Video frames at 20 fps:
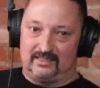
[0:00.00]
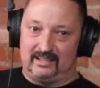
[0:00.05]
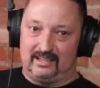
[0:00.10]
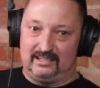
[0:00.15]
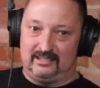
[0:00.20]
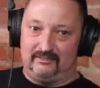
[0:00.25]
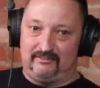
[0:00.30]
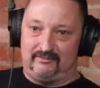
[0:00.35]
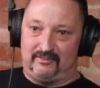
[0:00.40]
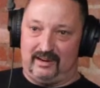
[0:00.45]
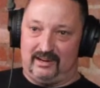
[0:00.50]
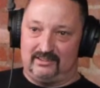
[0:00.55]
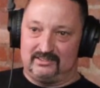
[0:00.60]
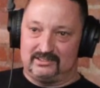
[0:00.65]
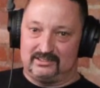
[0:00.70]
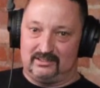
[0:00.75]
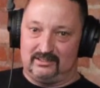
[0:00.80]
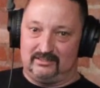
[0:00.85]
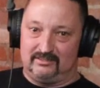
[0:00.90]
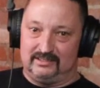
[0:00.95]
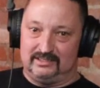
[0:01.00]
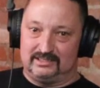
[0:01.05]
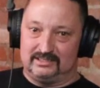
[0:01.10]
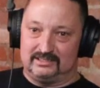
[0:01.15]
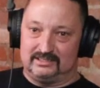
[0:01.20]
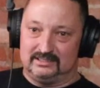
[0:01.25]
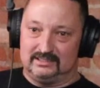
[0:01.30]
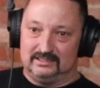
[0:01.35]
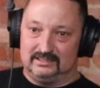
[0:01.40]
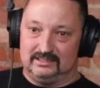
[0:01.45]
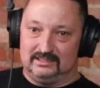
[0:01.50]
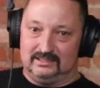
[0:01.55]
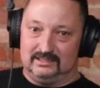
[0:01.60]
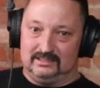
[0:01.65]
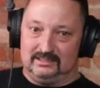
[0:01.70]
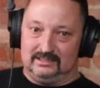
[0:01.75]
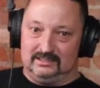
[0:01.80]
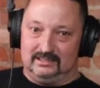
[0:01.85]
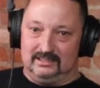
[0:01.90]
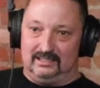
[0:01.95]
think the fire service
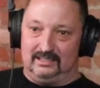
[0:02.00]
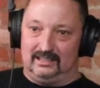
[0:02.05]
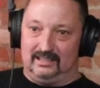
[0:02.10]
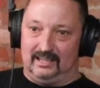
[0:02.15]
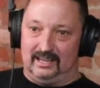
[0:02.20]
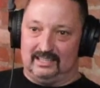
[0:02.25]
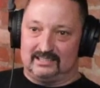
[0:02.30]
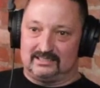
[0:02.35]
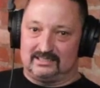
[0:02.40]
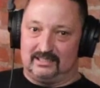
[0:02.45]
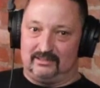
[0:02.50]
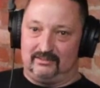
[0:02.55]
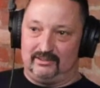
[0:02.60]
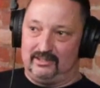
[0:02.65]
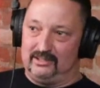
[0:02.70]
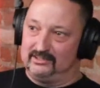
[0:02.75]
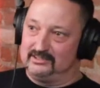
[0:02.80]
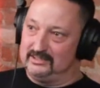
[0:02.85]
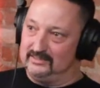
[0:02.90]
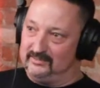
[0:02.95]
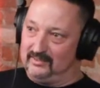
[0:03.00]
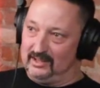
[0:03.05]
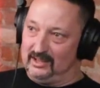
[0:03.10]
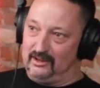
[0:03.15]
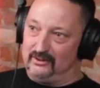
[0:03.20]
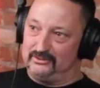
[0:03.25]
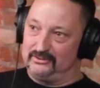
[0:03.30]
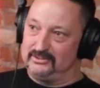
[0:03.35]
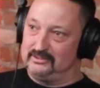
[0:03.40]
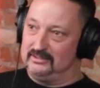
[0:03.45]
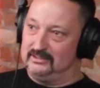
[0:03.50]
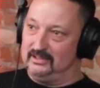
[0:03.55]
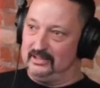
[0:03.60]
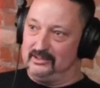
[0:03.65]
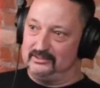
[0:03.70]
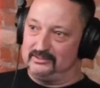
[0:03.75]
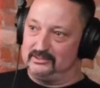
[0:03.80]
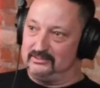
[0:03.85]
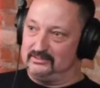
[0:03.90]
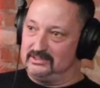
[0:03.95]
in the last several years have lost
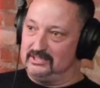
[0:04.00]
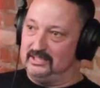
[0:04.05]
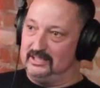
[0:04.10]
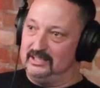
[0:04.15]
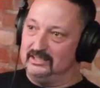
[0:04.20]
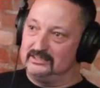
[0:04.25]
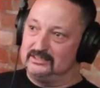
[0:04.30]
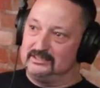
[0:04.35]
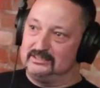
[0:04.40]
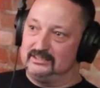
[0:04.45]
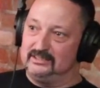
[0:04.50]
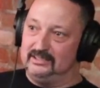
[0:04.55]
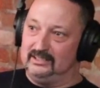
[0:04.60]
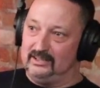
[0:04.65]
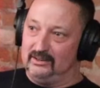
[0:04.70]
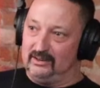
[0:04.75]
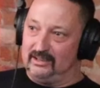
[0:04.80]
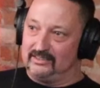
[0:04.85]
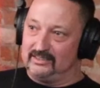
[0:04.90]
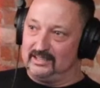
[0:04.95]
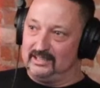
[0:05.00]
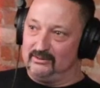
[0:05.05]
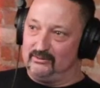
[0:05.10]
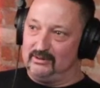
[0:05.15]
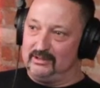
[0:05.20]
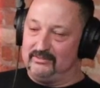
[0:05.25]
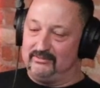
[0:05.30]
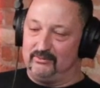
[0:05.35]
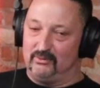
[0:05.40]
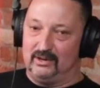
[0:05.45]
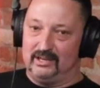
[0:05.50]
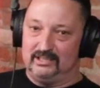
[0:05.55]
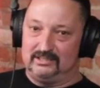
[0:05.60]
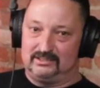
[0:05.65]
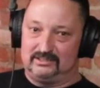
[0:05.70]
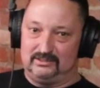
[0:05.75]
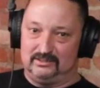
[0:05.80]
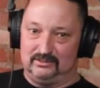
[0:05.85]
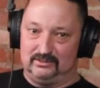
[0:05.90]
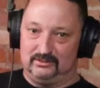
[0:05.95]
their touch. You know, I think we've went
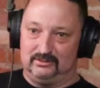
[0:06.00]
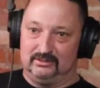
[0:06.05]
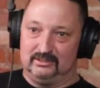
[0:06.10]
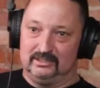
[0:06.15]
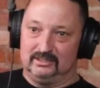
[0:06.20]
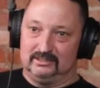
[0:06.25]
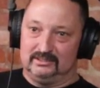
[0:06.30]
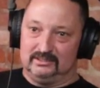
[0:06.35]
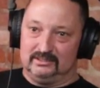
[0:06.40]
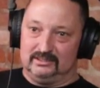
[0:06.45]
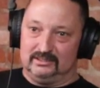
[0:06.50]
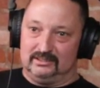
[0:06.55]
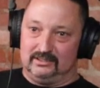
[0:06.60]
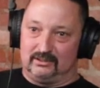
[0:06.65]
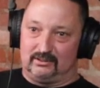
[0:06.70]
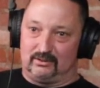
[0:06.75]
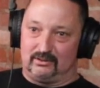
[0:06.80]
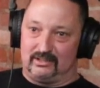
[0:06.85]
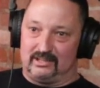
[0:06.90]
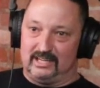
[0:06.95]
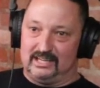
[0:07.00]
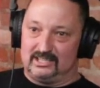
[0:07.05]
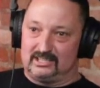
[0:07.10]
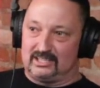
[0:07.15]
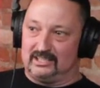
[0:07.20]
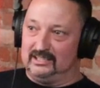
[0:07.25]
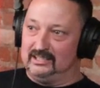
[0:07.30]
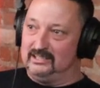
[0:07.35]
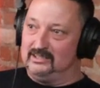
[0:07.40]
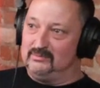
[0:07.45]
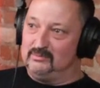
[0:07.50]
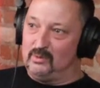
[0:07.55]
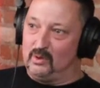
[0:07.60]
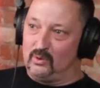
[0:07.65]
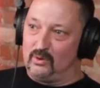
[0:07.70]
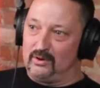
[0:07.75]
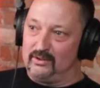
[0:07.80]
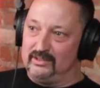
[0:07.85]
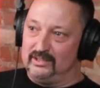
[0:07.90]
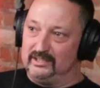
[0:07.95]
into credentialing
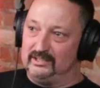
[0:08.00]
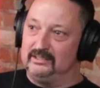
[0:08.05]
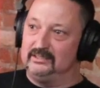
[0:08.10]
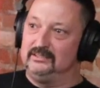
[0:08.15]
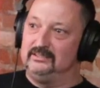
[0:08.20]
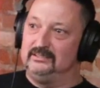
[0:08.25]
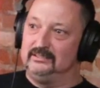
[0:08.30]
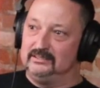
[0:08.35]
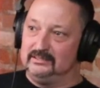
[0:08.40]
more than,